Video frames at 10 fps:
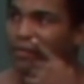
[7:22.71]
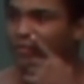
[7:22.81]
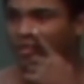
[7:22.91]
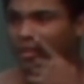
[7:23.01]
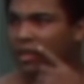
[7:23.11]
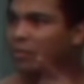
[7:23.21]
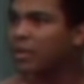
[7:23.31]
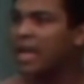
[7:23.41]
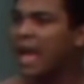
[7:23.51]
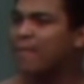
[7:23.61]
I feel that
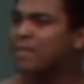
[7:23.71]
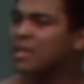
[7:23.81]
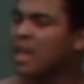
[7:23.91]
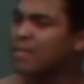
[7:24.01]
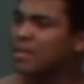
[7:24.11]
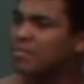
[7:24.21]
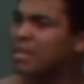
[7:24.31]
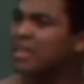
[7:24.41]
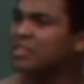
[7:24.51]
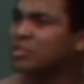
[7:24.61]
way. How many
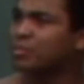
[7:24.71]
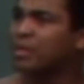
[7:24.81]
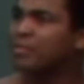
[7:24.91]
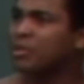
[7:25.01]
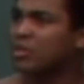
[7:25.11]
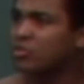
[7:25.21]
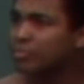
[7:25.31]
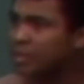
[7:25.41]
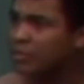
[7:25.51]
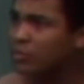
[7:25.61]
millions of people are
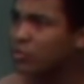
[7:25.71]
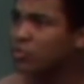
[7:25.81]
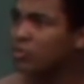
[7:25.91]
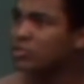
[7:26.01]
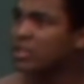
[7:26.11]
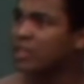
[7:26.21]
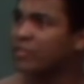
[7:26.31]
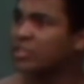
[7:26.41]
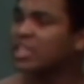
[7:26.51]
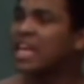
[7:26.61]
you meeting when you go on
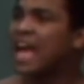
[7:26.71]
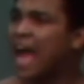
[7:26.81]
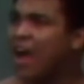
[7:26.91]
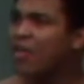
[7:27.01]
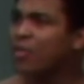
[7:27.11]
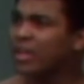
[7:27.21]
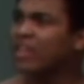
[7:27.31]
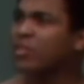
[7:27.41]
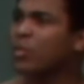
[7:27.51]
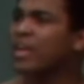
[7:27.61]
television? What
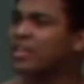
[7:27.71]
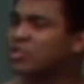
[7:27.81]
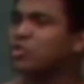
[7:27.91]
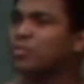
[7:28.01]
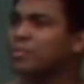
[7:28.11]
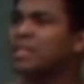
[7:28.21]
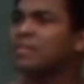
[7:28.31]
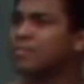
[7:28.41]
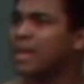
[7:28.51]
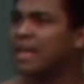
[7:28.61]
other way could you
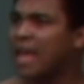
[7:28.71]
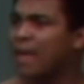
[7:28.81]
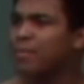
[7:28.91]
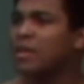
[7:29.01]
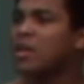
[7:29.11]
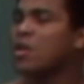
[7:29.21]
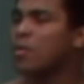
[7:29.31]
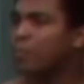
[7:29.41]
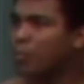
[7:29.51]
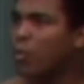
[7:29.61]
meet and make happy
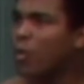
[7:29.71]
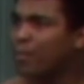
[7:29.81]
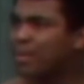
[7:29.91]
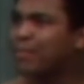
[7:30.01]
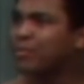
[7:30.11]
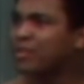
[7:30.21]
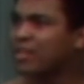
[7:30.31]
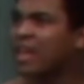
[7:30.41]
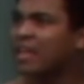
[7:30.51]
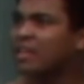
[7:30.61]
more people
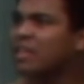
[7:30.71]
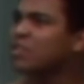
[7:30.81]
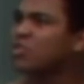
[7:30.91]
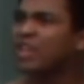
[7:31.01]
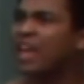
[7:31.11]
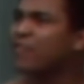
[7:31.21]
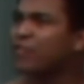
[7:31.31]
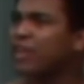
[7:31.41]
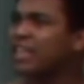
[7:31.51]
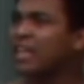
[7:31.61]
than that? You
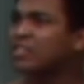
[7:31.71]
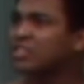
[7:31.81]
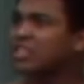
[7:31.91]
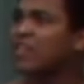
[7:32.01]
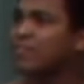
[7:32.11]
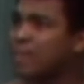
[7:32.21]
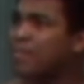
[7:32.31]
can't figure it out yourself.